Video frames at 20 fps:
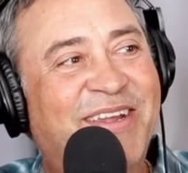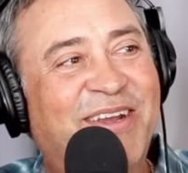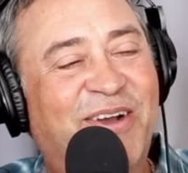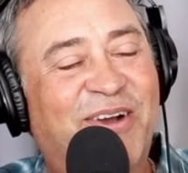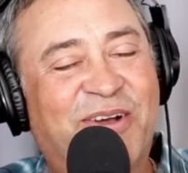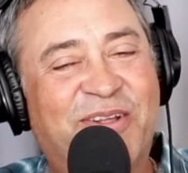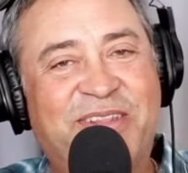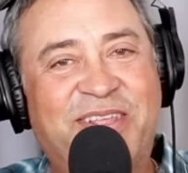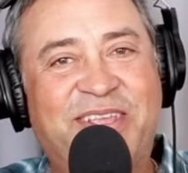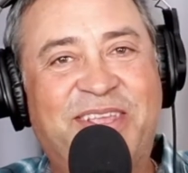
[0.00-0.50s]

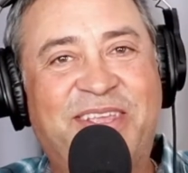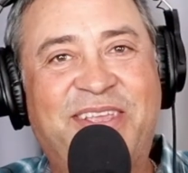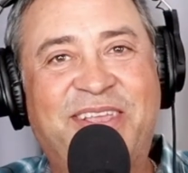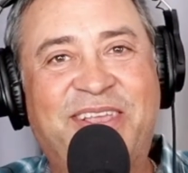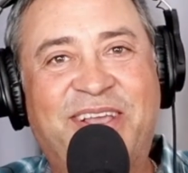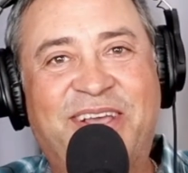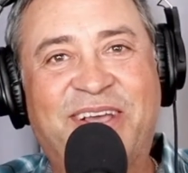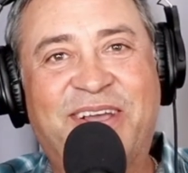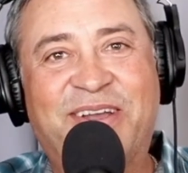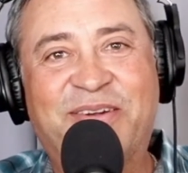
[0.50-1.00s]
on the
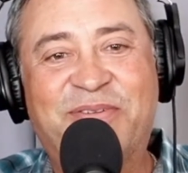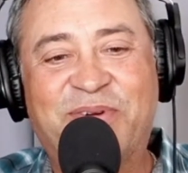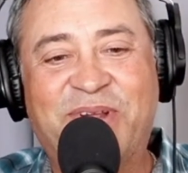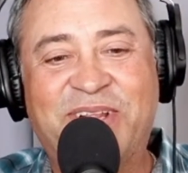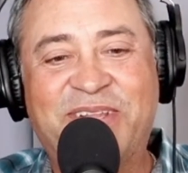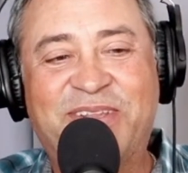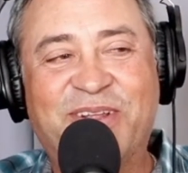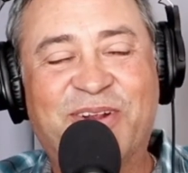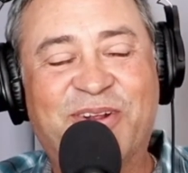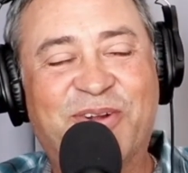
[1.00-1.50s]

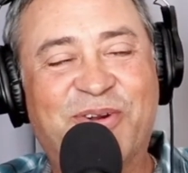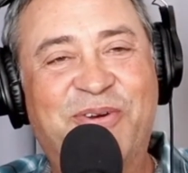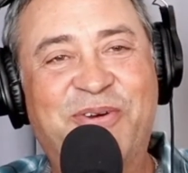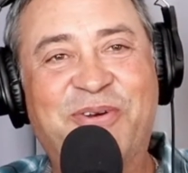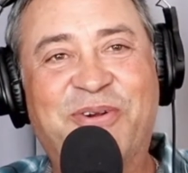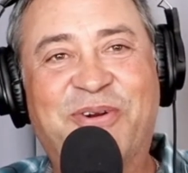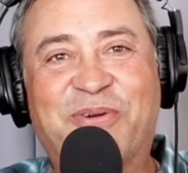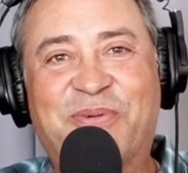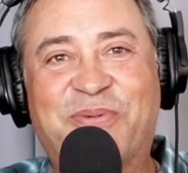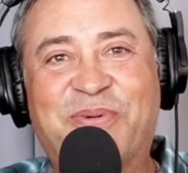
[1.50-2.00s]
right there
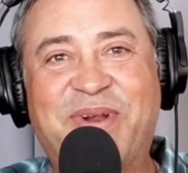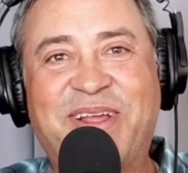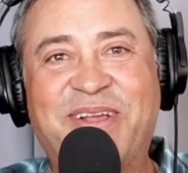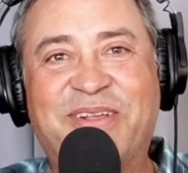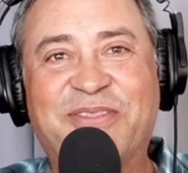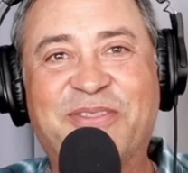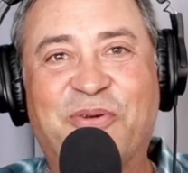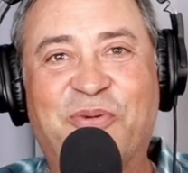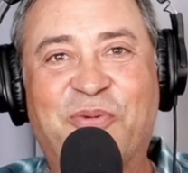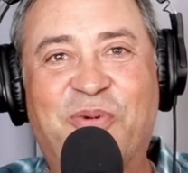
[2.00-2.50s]
going
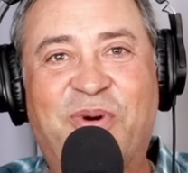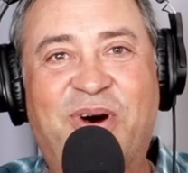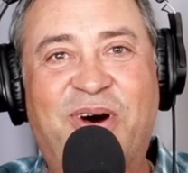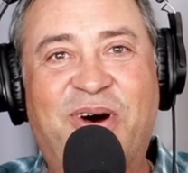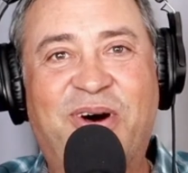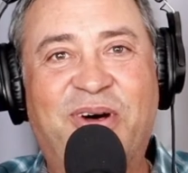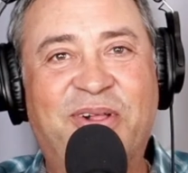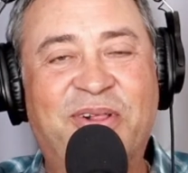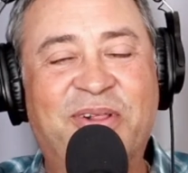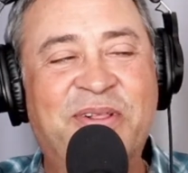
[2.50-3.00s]
around the
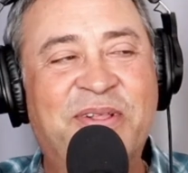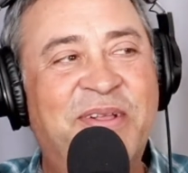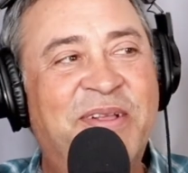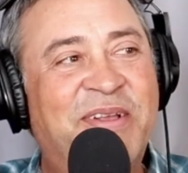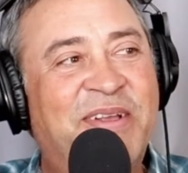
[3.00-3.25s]
wall